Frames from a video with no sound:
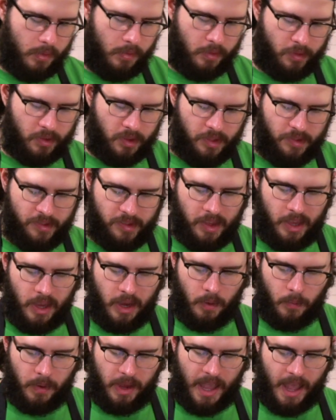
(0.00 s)
as you can see
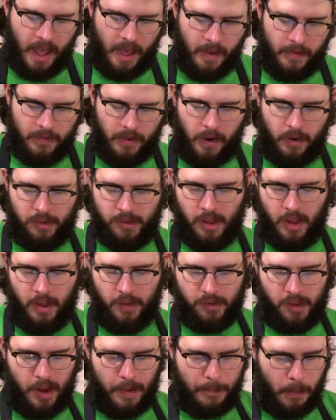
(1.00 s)
here, we have
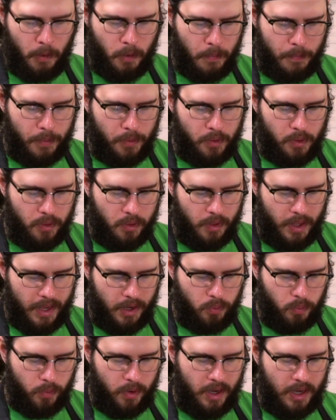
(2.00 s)
ourselves a purple, a
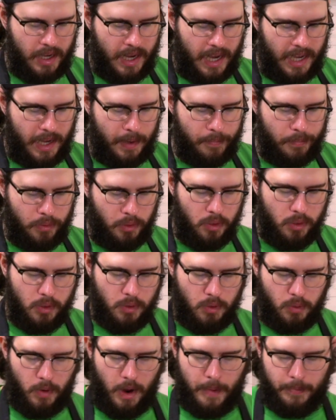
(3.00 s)
green, and a
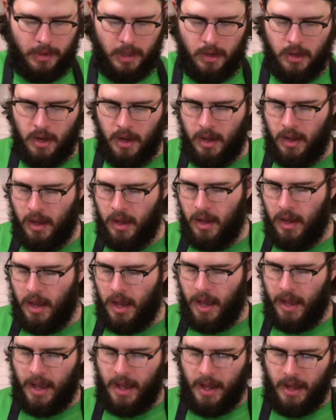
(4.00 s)
blue gremlin.
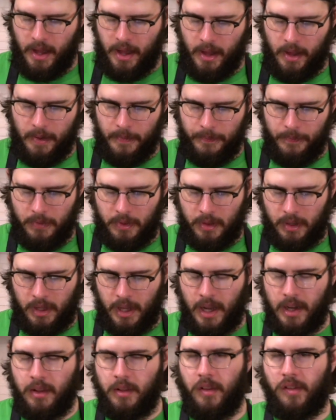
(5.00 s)
Um,
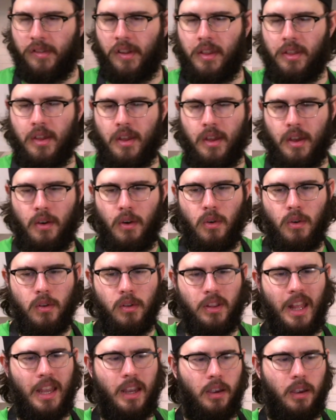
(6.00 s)
kind of looks like the
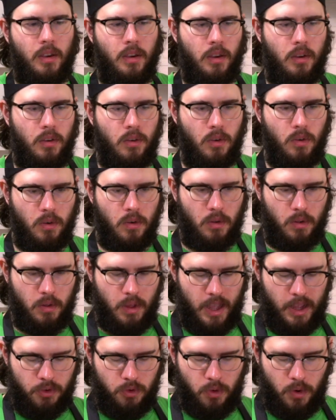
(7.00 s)
old like
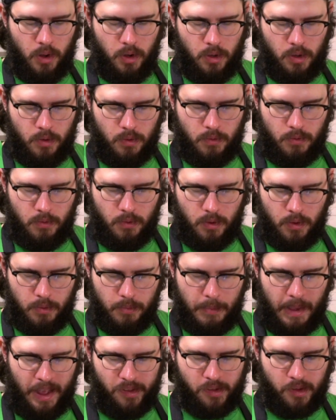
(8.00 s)
Google Android
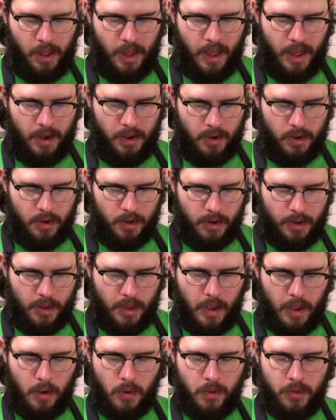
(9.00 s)
mascot. Uh,
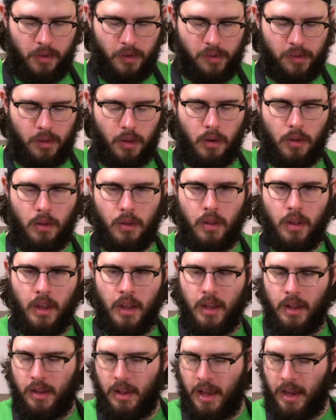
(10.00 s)
oh, and there's a little
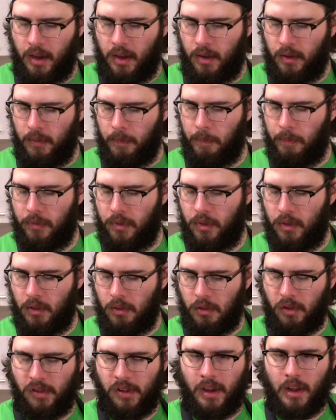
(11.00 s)
like
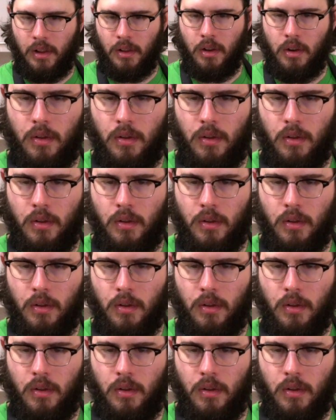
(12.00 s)
there's like a